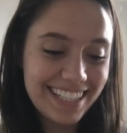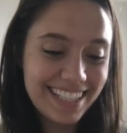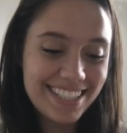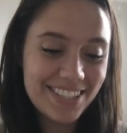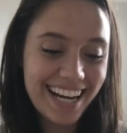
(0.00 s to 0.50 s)

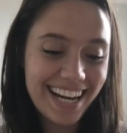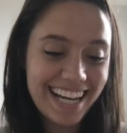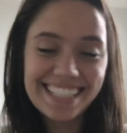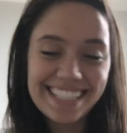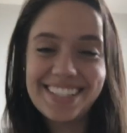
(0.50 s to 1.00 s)

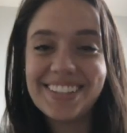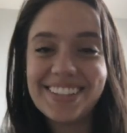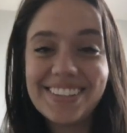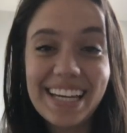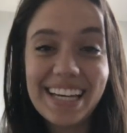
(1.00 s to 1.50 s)
trying
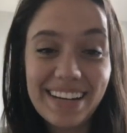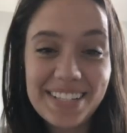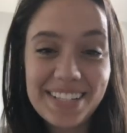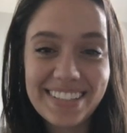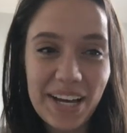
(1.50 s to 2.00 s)
to get my
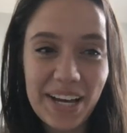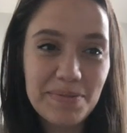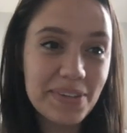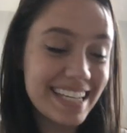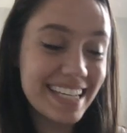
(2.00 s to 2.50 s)
husband to help me
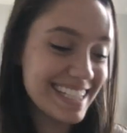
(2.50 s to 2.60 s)
with this,